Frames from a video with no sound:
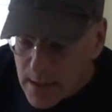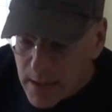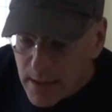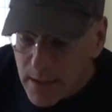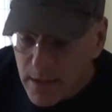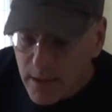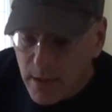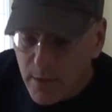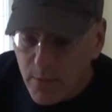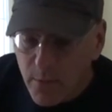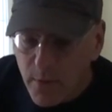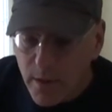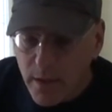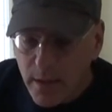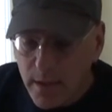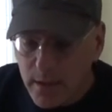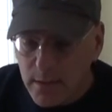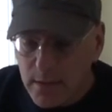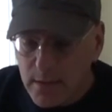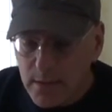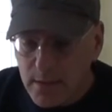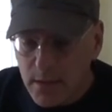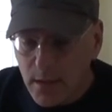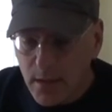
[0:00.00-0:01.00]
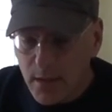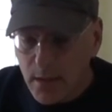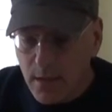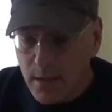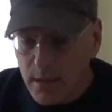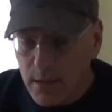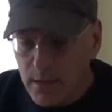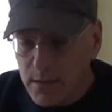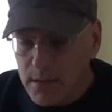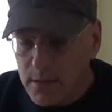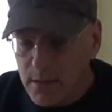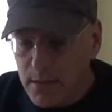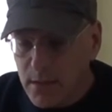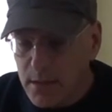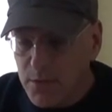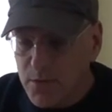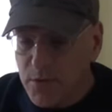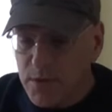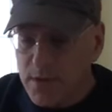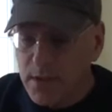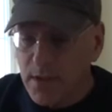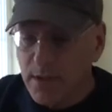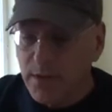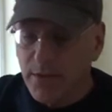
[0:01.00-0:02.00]
Anyway, it's an
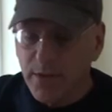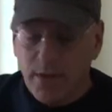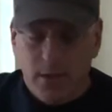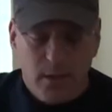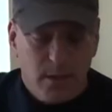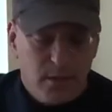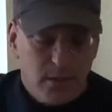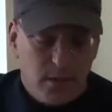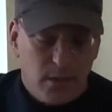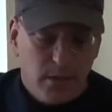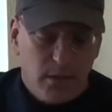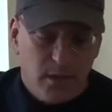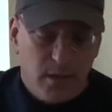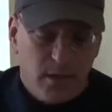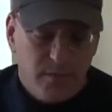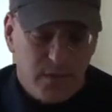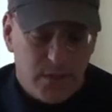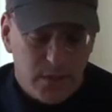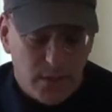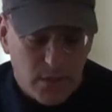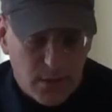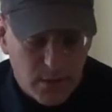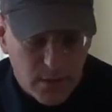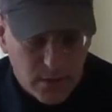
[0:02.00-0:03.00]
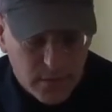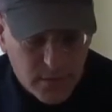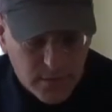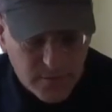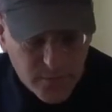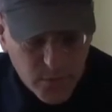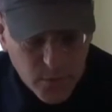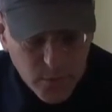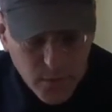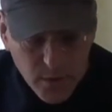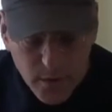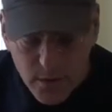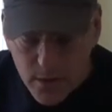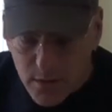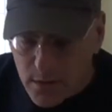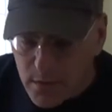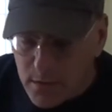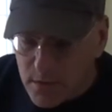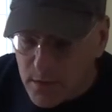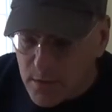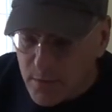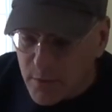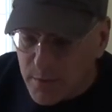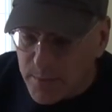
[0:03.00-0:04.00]
interesting thing. It's a love song, of course,
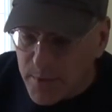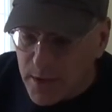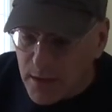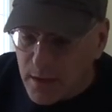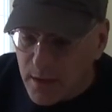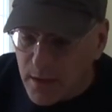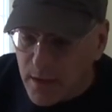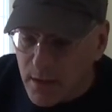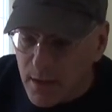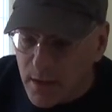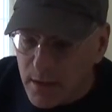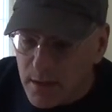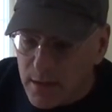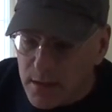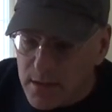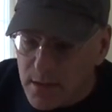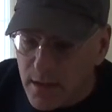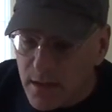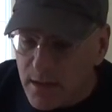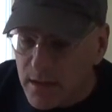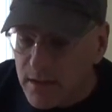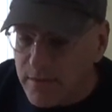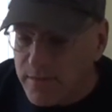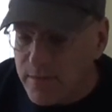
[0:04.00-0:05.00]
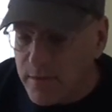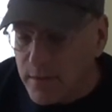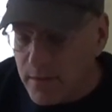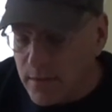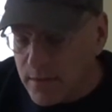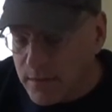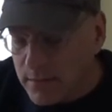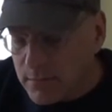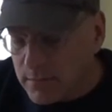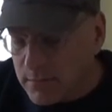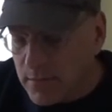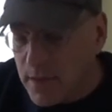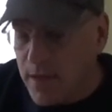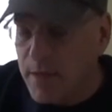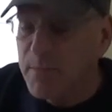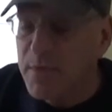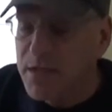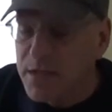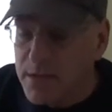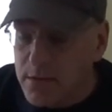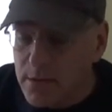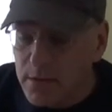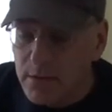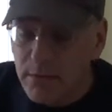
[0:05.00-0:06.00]
Until We Meet Again. It's kind of a I
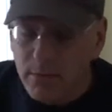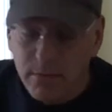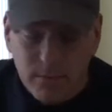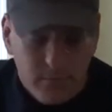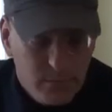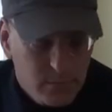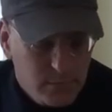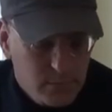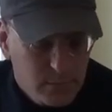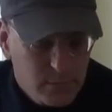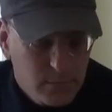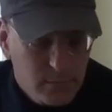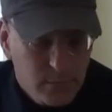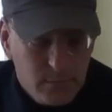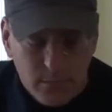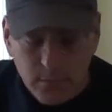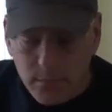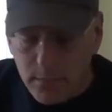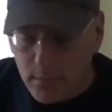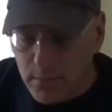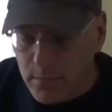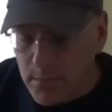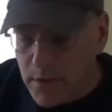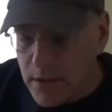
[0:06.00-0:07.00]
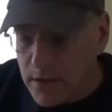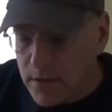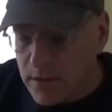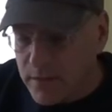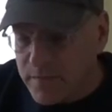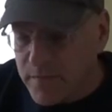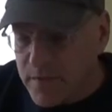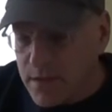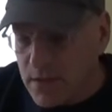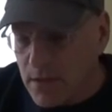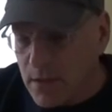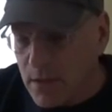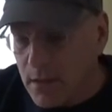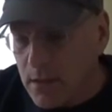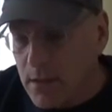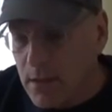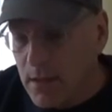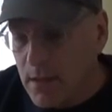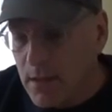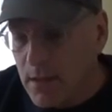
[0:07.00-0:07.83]
miss you kind of song.